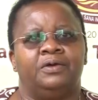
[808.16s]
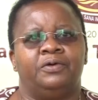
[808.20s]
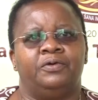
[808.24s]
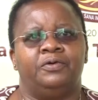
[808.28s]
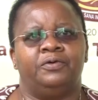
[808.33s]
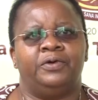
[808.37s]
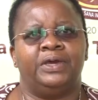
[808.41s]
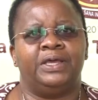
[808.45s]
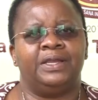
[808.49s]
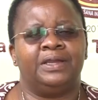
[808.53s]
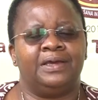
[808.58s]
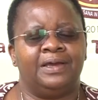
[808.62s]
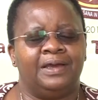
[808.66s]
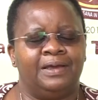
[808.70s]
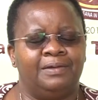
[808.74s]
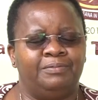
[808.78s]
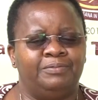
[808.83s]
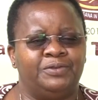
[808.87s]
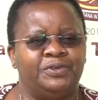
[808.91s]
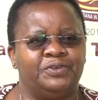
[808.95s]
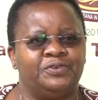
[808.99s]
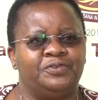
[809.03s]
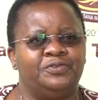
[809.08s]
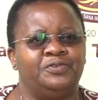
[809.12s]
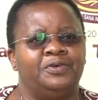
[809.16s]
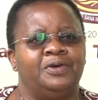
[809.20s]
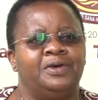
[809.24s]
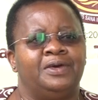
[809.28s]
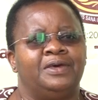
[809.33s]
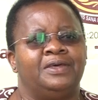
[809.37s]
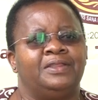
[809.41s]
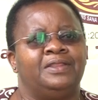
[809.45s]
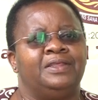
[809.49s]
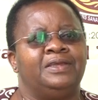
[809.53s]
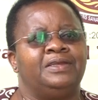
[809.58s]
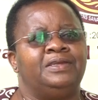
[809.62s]
welcome to
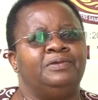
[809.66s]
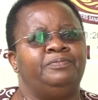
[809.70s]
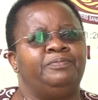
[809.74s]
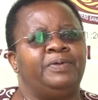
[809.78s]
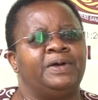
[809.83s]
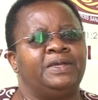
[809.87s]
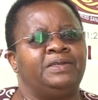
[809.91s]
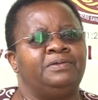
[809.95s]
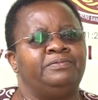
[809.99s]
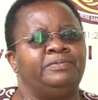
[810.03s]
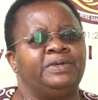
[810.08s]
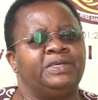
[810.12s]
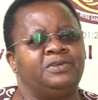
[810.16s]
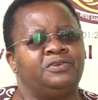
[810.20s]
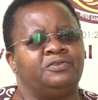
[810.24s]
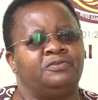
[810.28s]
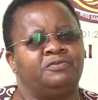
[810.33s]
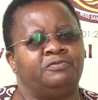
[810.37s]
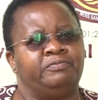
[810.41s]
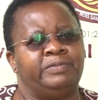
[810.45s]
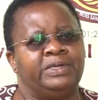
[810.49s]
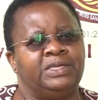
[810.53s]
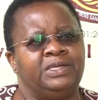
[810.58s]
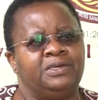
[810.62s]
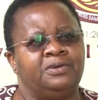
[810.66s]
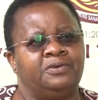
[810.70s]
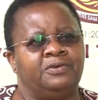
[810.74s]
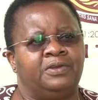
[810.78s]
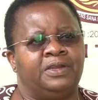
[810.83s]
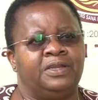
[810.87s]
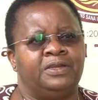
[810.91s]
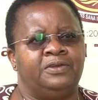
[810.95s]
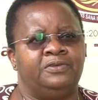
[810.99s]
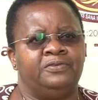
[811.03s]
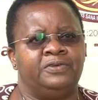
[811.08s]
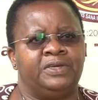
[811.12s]
the Department of
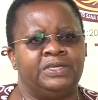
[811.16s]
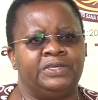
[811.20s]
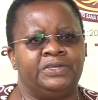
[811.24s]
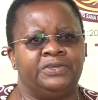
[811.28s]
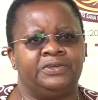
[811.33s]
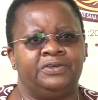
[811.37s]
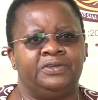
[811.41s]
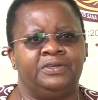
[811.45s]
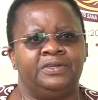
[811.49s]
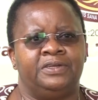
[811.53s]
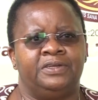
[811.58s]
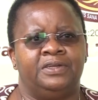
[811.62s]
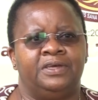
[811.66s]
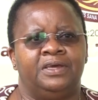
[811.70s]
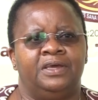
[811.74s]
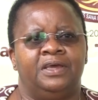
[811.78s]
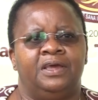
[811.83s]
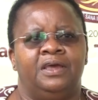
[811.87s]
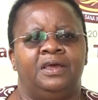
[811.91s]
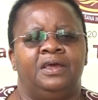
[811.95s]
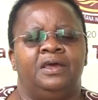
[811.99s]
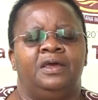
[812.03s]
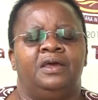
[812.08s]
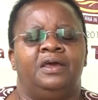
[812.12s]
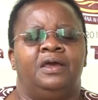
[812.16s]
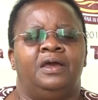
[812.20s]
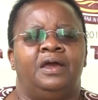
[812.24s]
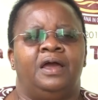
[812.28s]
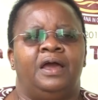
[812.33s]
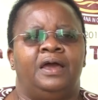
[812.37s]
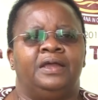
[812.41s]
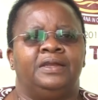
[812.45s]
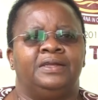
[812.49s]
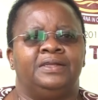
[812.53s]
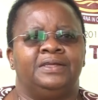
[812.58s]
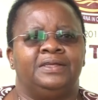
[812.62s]
Medical Education,
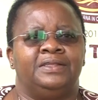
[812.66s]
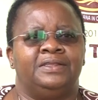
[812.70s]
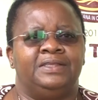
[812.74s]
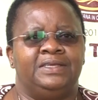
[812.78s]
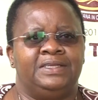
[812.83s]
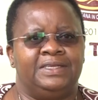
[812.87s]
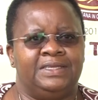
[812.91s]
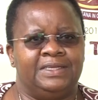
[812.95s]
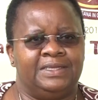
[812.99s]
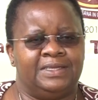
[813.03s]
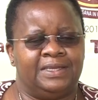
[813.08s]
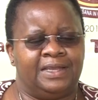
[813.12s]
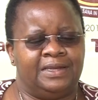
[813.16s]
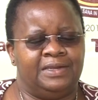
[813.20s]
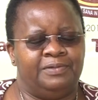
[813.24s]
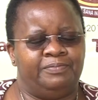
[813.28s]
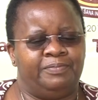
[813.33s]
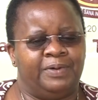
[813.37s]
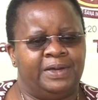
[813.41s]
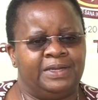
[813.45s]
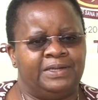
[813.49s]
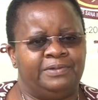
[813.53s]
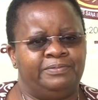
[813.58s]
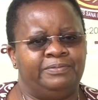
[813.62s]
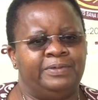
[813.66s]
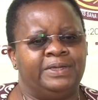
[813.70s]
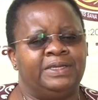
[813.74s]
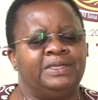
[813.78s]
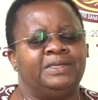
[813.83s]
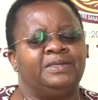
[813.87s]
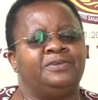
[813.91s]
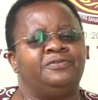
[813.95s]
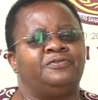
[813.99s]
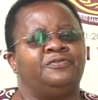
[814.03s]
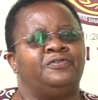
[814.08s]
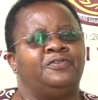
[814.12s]
and this is a
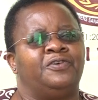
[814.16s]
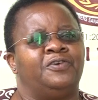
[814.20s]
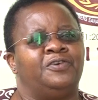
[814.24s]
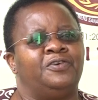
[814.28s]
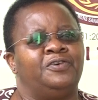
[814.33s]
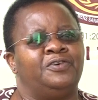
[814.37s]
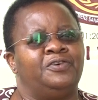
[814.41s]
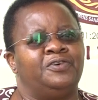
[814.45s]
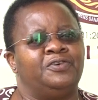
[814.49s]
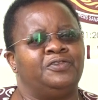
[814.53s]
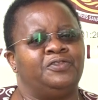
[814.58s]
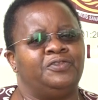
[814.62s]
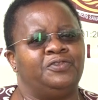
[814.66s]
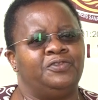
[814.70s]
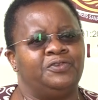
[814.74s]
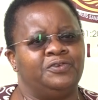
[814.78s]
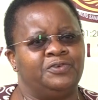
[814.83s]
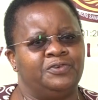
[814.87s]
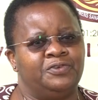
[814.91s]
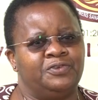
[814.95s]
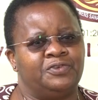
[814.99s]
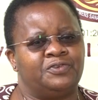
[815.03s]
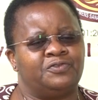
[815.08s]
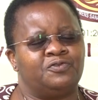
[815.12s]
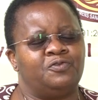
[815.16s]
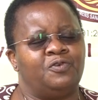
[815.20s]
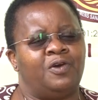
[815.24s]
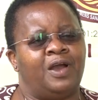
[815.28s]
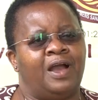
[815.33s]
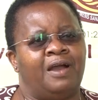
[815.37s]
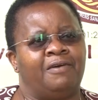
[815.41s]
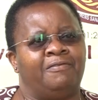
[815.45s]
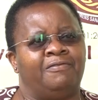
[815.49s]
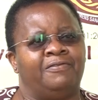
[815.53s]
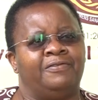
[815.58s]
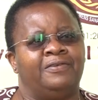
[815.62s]
department for those who
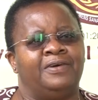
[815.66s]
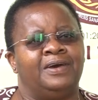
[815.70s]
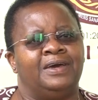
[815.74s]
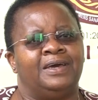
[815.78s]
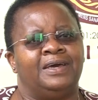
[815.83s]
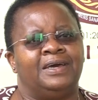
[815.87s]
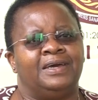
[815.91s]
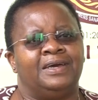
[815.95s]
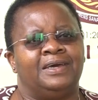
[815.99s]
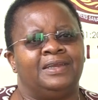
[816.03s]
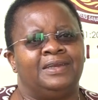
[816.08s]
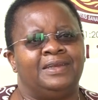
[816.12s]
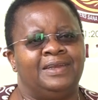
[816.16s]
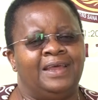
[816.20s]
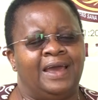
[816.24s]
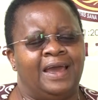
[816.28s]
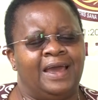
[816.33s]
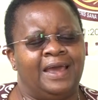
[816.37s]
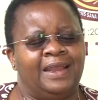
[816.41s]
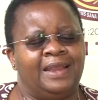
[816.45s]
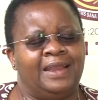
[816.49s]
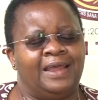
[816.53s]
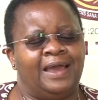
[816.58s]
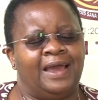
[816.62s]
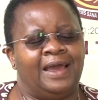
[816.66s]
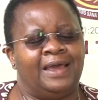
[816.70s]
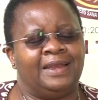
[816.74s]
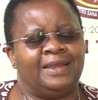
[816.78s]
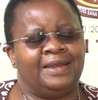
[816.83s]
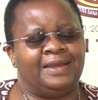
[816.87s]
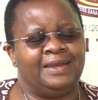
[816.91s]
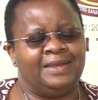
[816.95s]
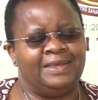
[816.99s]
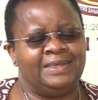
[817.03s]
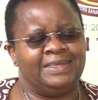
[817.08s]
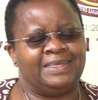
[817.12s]
have done
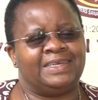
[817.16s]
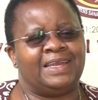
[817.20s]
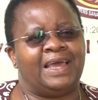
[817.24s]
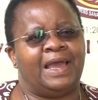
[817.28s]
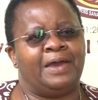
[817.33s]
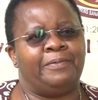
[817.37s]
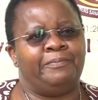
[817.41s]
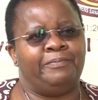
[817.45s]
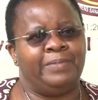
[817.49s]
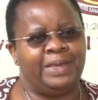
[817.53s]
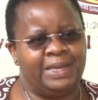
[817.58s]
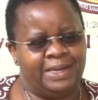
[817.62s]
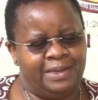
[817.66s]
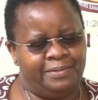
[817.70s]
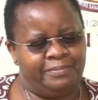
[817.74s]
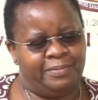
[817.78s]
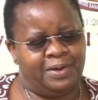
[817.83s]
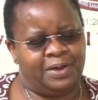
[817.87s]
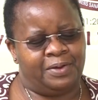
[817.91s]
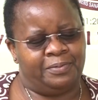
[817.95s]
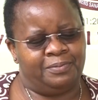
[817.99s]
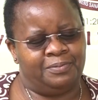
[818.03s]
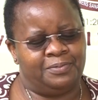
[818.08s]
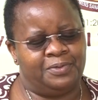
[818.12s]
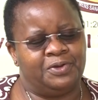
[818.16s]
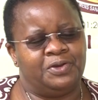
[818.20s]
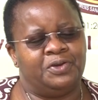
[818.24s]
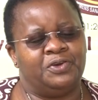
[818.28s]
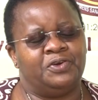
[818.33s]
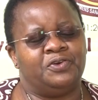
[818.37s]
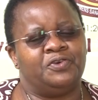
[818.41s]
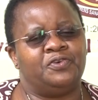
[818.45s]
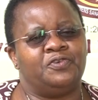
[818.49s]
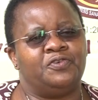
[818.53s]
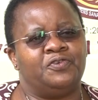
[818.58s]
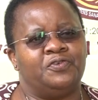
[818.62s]
at least a minimum
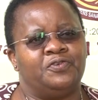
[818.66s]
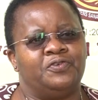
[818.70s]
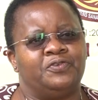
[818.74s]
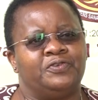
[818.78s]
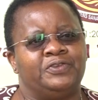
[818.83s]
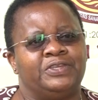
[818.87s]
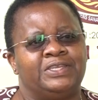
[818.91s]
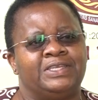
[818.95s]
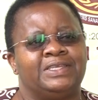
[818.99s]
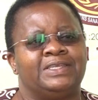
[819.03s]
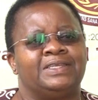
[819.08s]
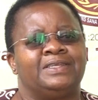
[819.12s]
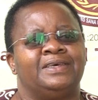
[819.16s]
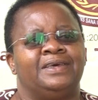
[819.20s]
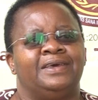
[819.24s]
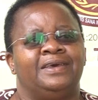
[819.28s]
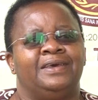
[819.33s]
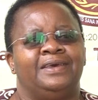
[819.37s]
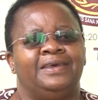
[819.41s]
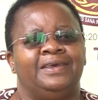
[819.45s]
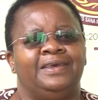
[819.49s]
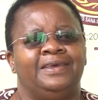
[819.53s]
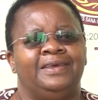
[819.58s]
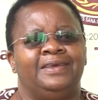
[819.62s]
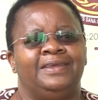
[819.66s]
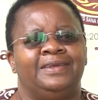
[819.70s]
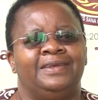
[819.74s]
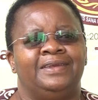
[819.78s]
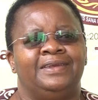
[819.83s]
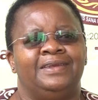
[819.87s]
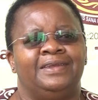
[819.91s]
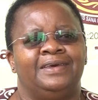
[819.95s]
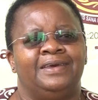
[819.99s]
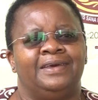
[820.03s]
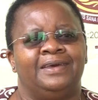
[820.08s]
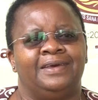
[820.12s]
course
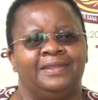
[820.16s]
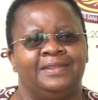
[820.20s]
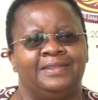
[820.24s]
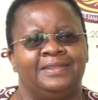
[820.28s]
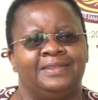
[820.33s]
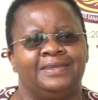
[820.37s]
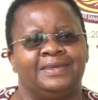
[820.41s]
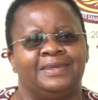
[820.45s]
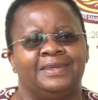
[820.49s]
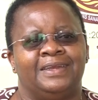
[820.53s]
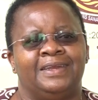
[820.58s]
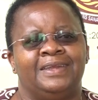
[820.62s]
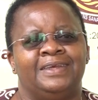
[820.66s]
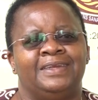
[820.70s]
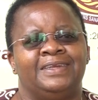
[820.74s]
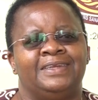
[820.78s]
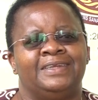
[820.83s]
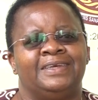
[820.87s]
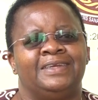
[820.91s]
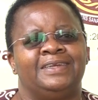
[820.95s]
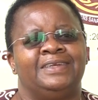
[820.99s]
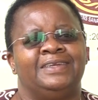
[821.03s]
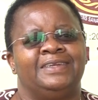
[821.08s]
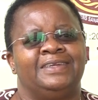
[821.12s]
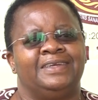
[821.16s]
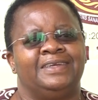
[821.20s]
in health-related